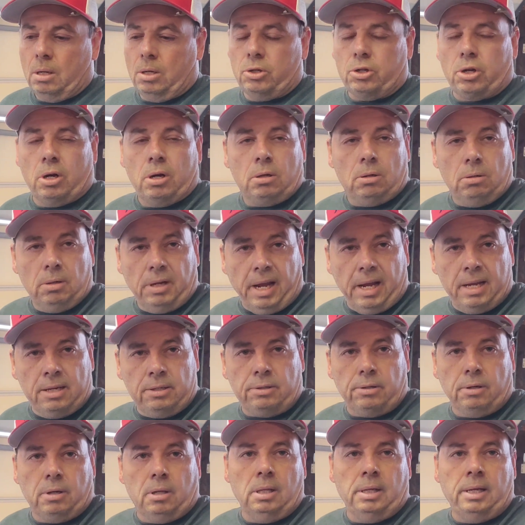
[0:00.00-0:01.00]
charcoal
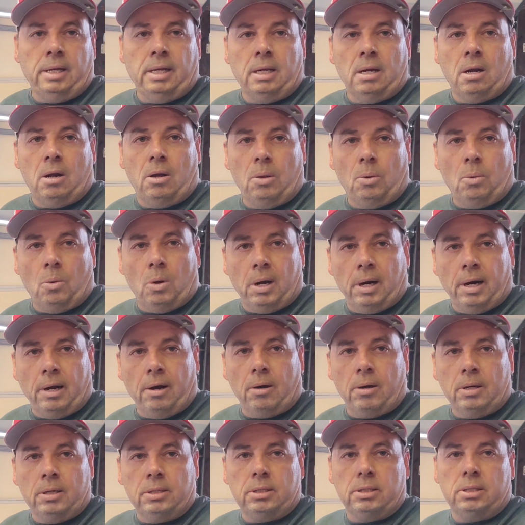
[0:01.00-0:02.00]
canister clean, all the wiring
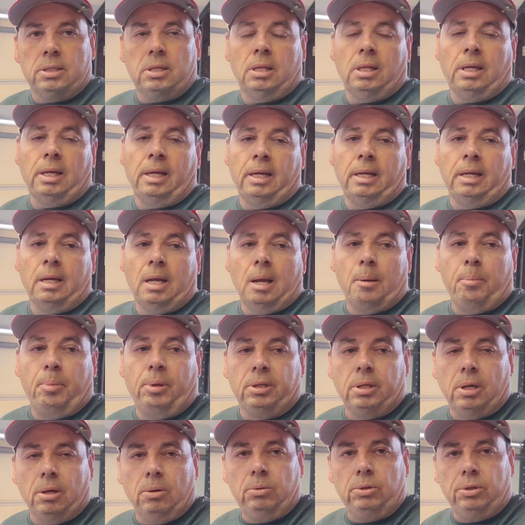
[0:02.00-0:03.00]
harnesses clean. I
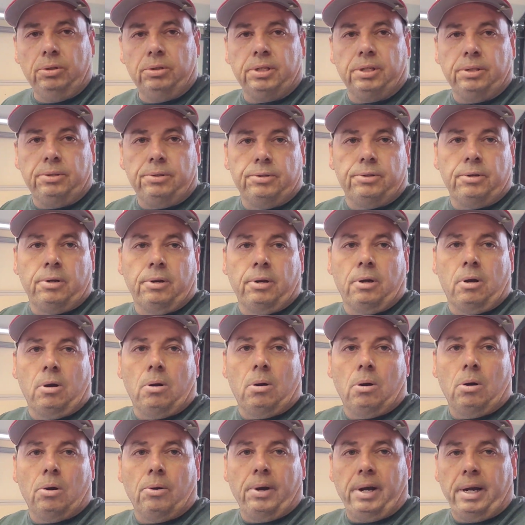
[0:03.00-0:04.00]
put the O2 sensors on the
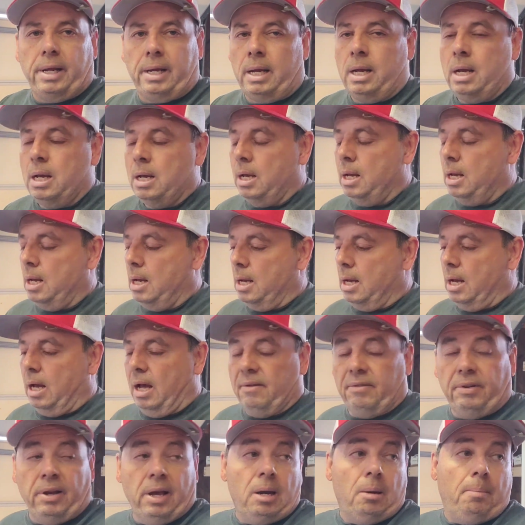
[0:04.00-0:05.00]
car already.
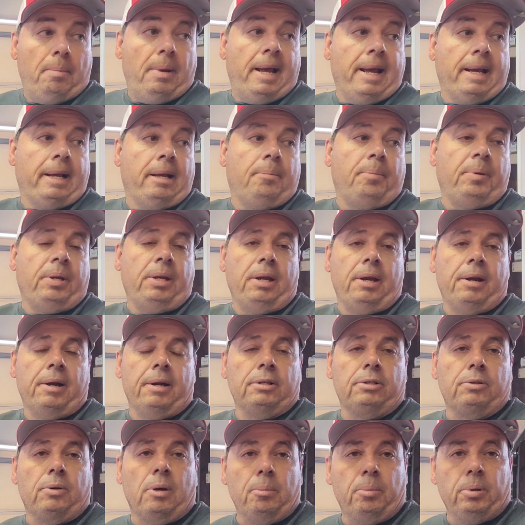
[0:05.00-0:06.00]
I've got it back up in the
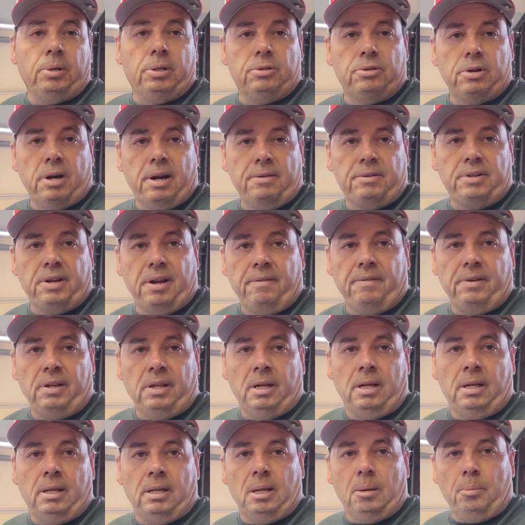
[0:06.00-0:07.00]
air, so I put the drive shaft in
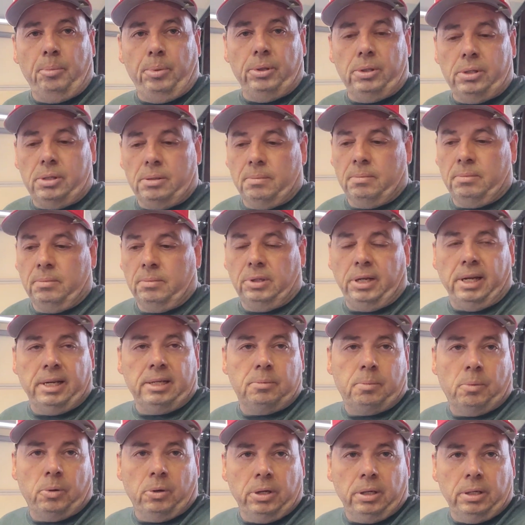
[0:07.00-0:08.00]
it and then put some
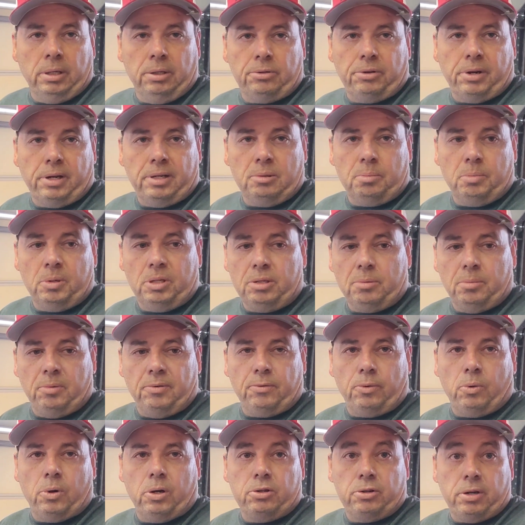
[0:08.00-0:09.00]
Dexmark in the transmission
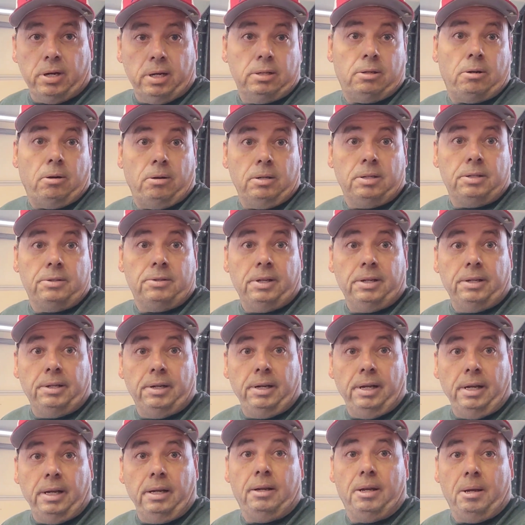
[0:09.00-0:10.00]
before I try to start this thing
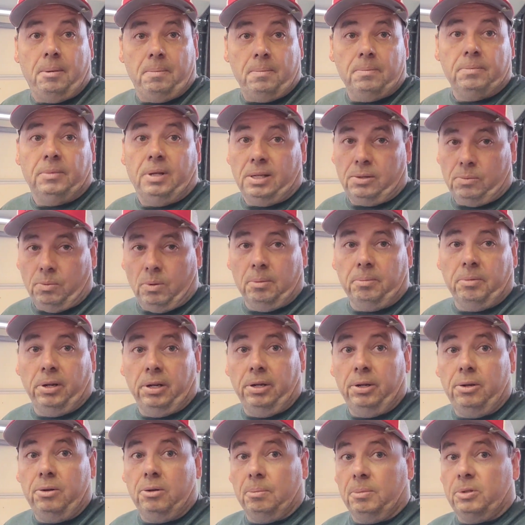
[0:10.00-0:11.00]
today. Yep, that's what I'm going
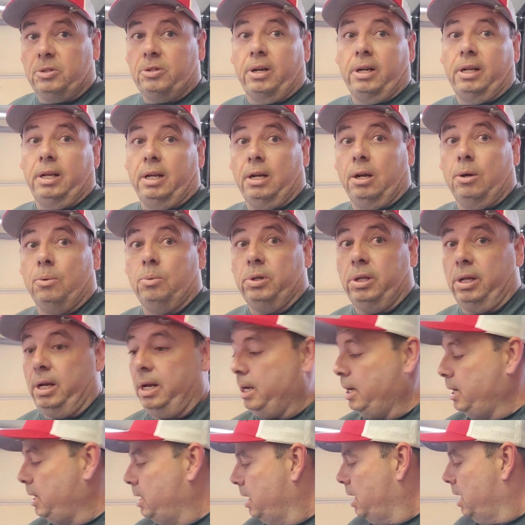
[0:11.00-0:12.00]
to do. I'm going to try to get it going
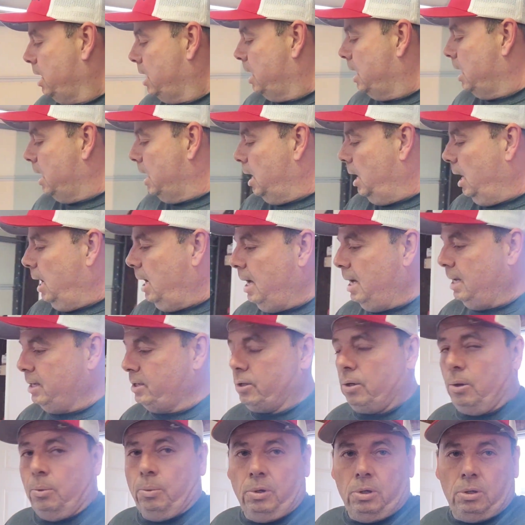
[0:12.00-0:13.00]
today.
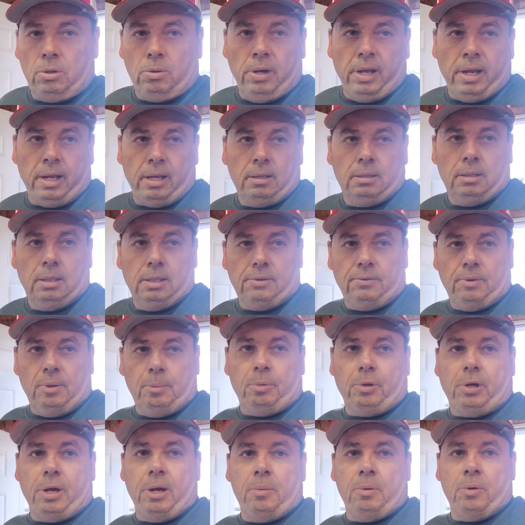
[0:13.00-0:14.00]
So real quick, let's flip
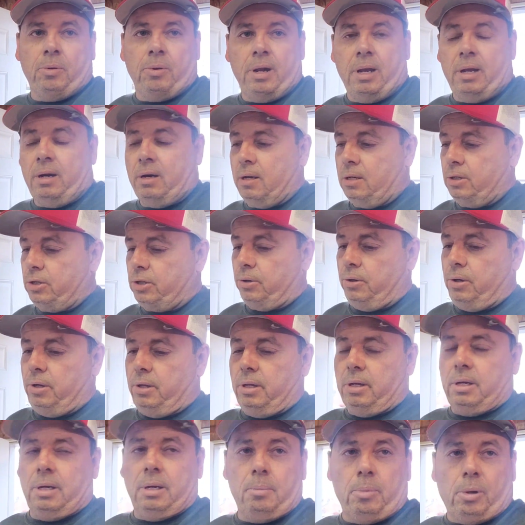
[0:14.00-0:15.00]
the camera around and I'll show you
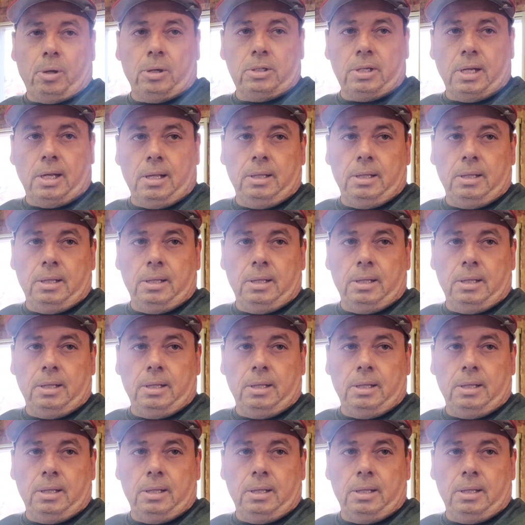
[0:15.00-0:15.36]
the parts I